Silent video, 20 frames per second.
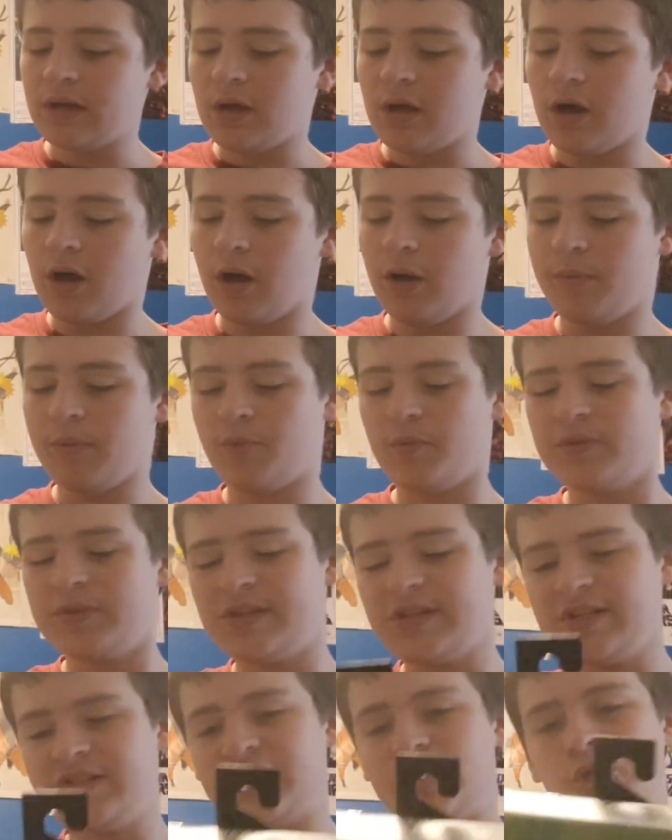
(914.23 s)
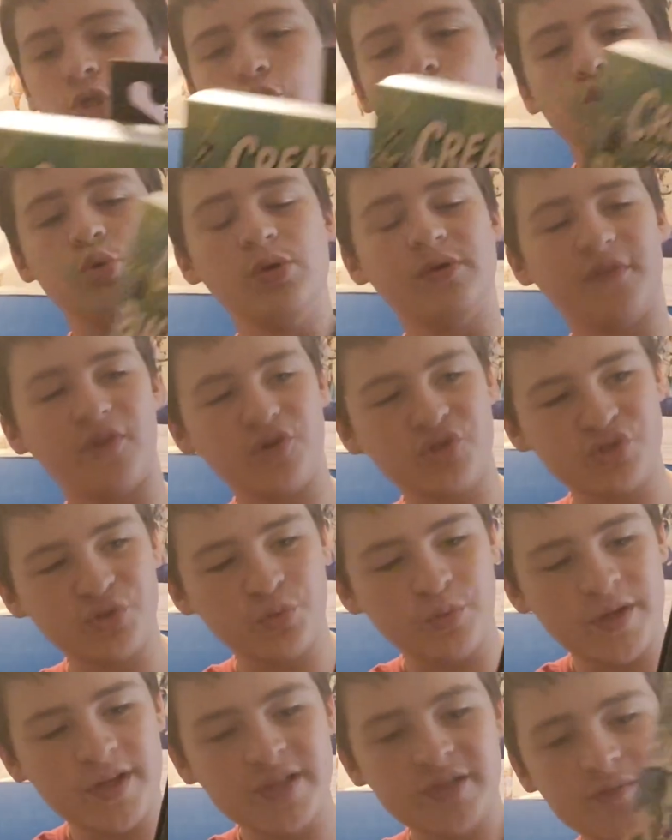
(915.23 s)
But with these Universal
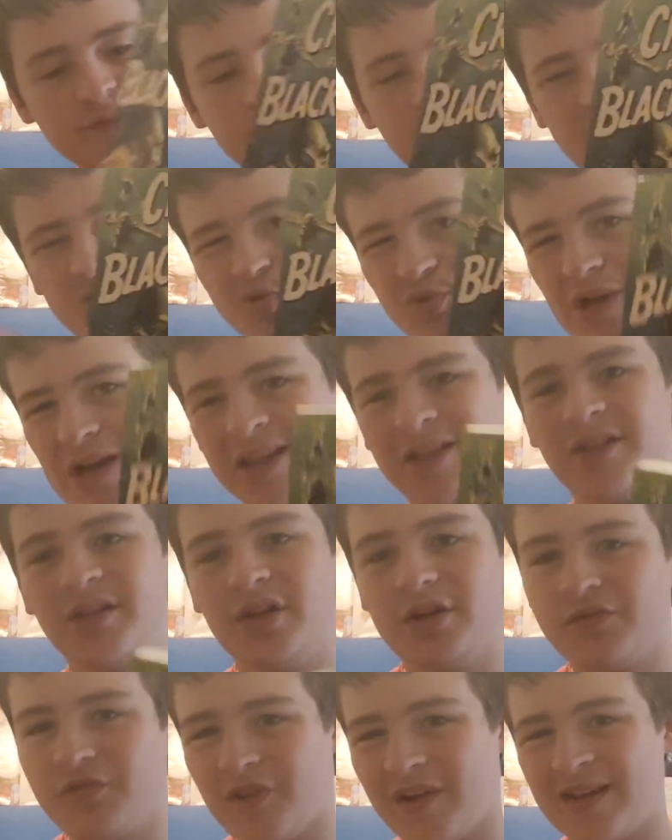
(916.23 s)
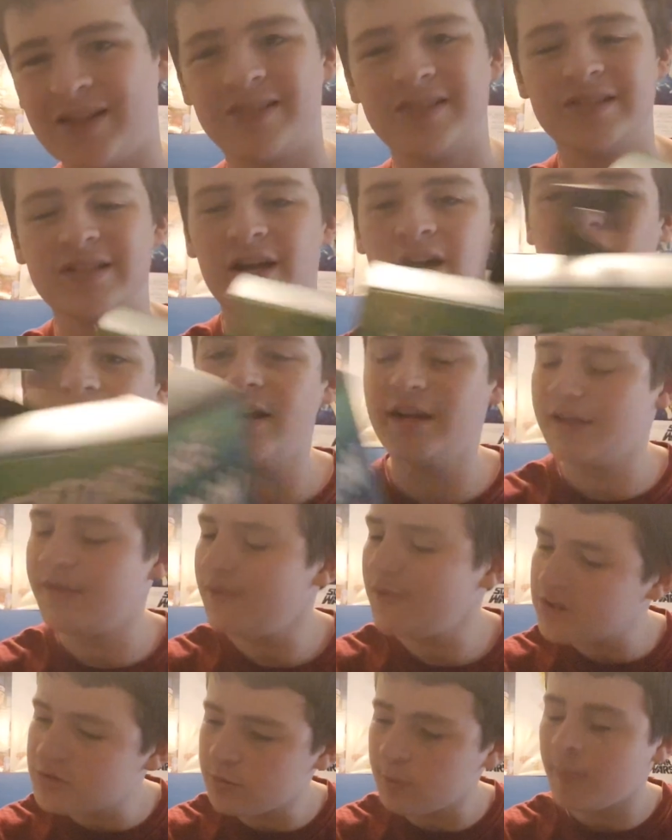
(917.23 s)
ones, like Dracula, Frankenstein,
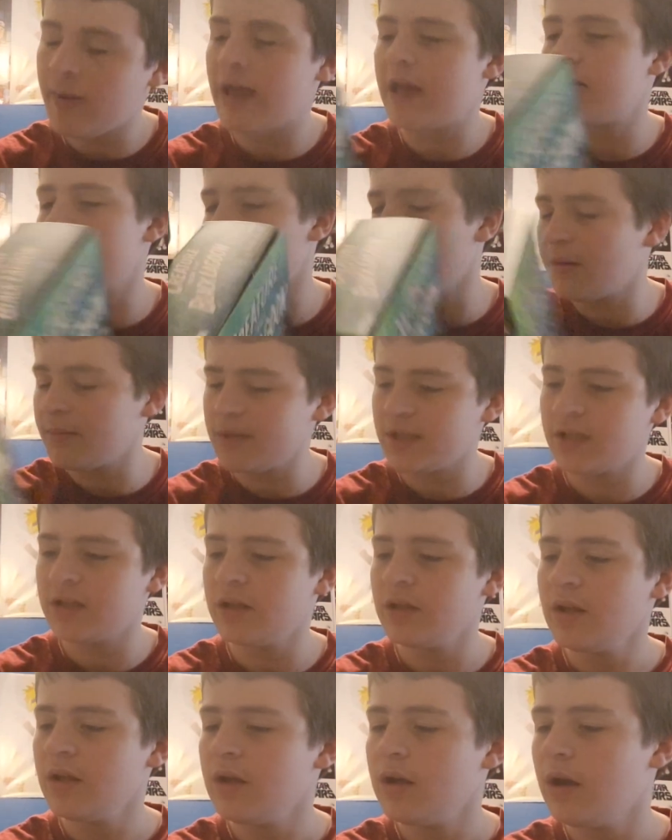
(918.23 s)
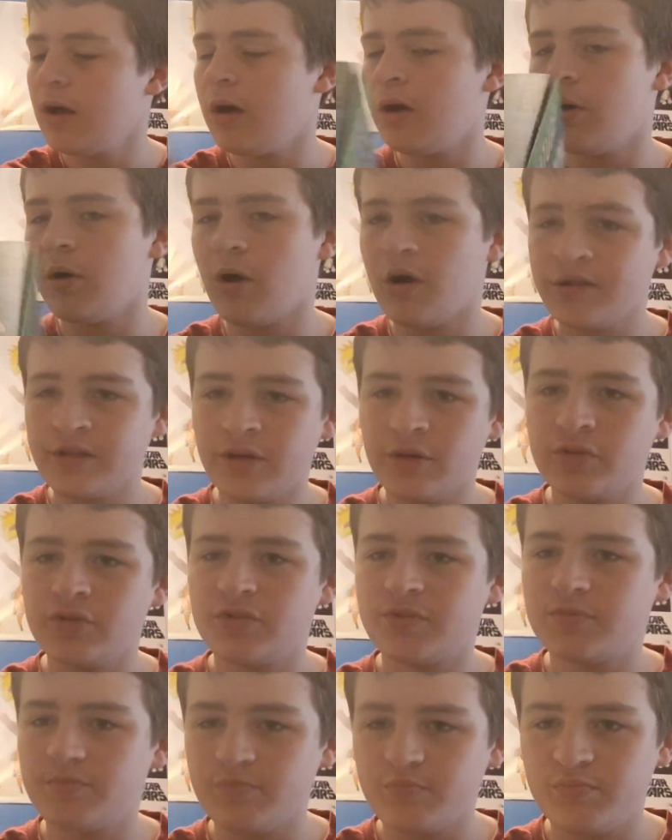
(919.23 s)
Invisible Man, Mummy, all
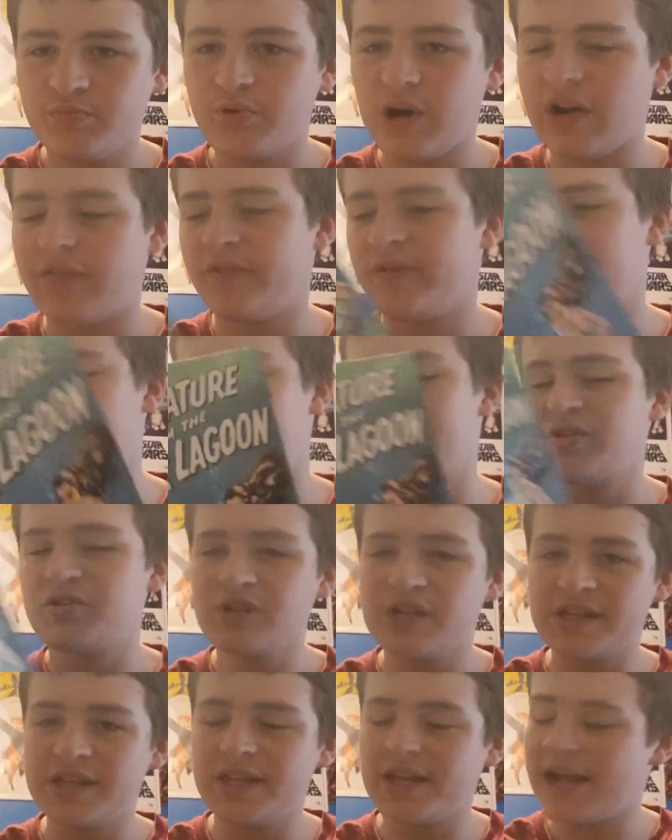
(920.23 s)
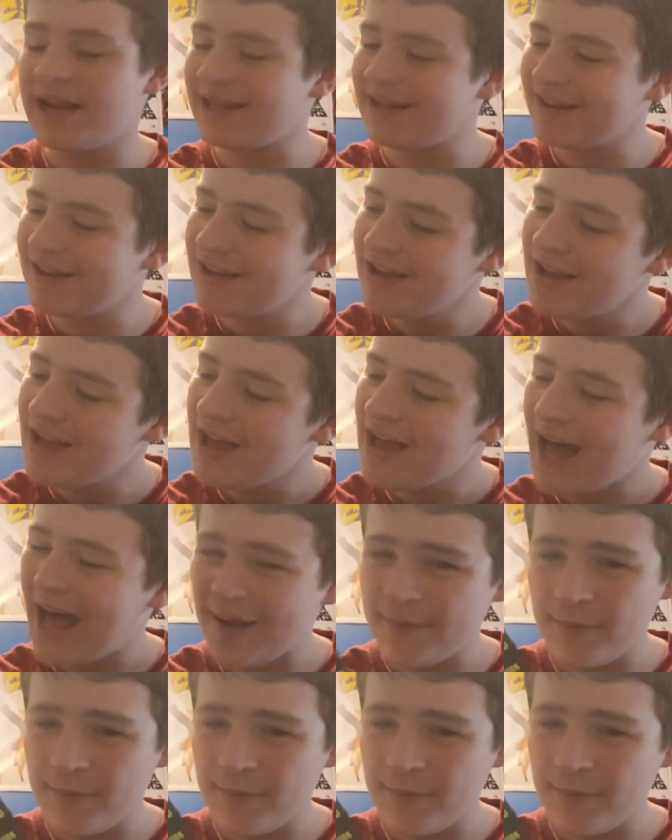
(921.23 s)
those, Bride of Frankenstein, you get the idea. I'm